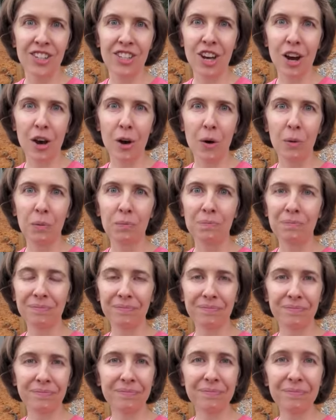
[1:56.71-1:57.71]
So
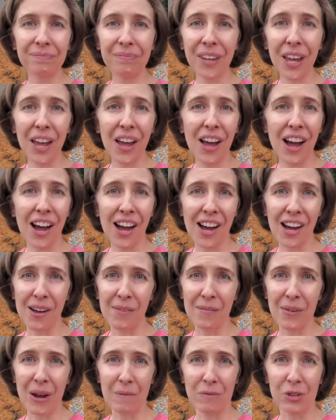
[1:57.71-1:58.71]

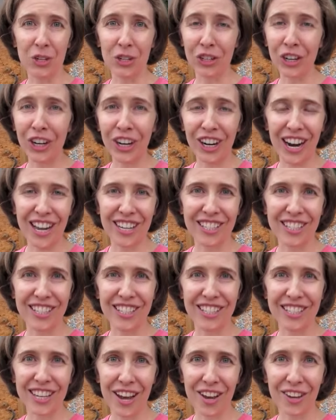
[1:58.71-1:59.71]
um, I'm sure as
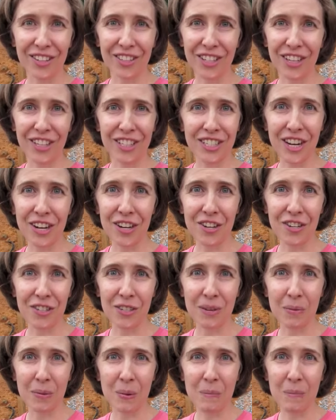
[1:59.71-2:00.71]
this house
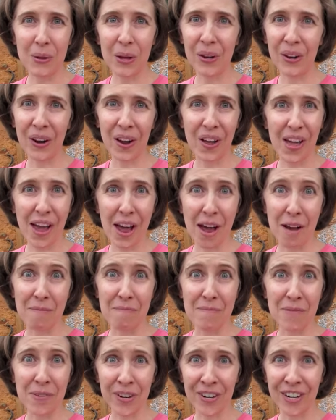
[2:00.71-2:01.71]
continues to be built, I'll
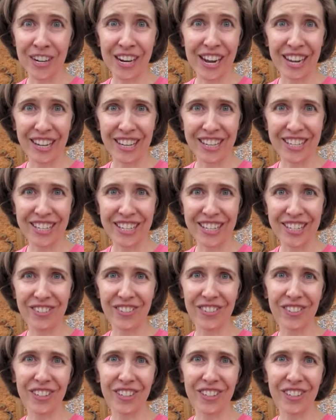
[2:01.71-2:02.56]
have more analogies